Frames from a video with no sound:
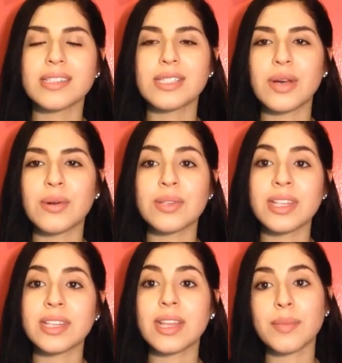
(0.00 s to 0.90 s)

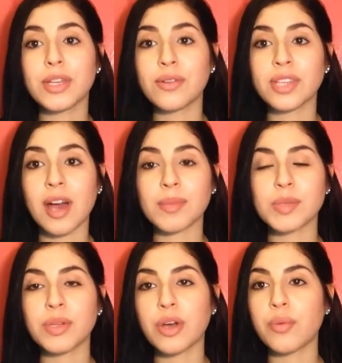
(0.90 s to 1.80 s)
So let me know in the comments
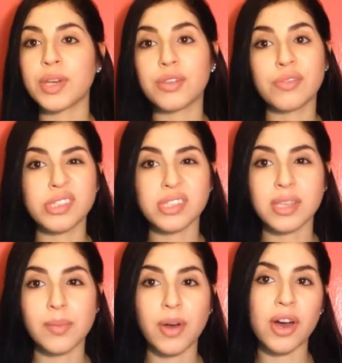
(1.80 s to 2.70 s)
below what you
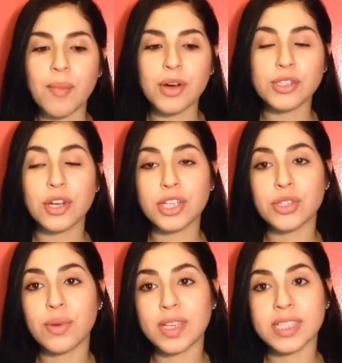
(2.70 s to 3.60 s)
recently bought. Also, are
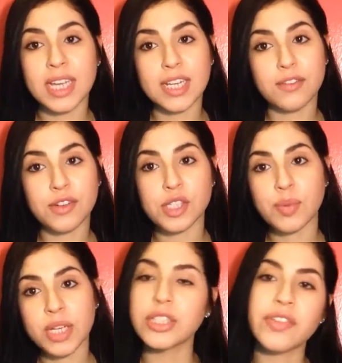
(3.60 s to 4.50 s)
you excited for
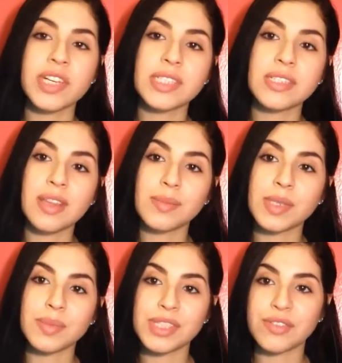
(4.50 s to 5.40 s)
spring? Don't forget to thumbs
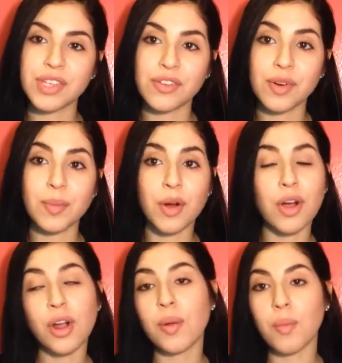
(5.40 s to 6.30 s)
up this video for
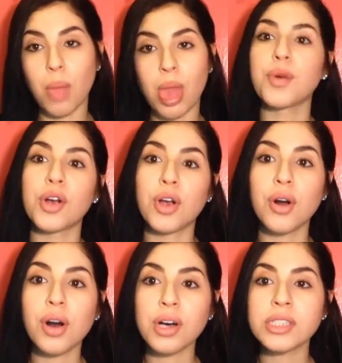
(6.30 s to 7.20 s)
more, more
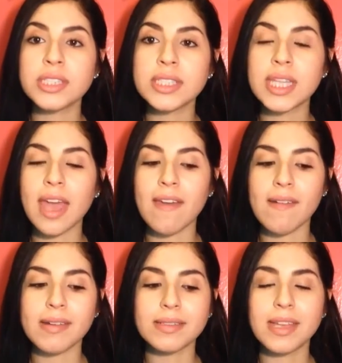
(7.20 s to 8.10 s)
hauls.
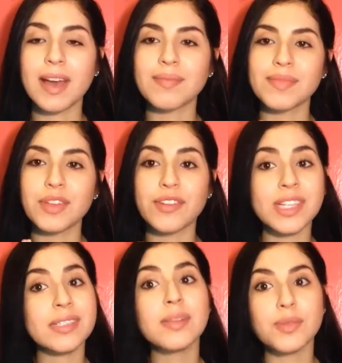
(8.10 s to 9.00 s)
And yeah, don't
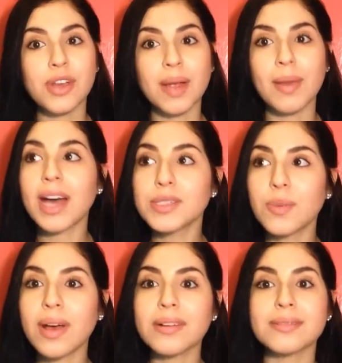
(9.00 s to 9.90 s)
forget to subscribe as
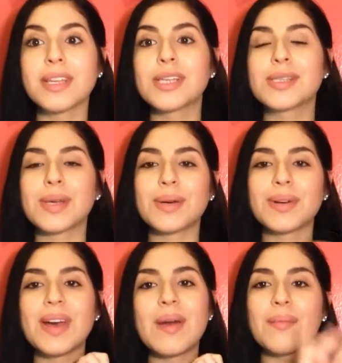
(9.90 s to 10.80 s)
well.
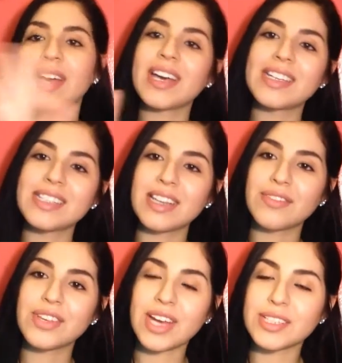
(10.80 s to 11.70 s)
So bye guys. I
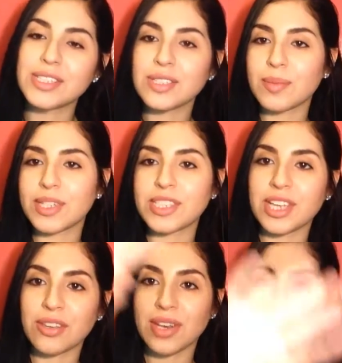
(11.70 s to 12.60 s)
love you guys so much.
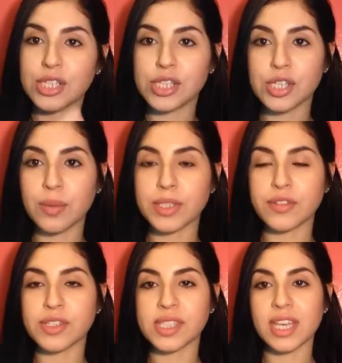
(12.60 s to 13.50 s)
Thank you guys so much
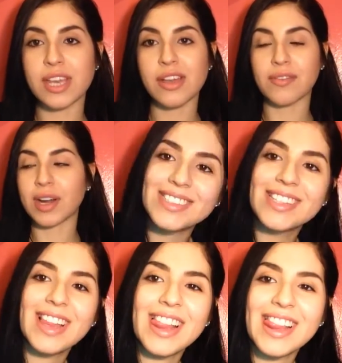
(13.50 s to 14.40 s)
for sticking around.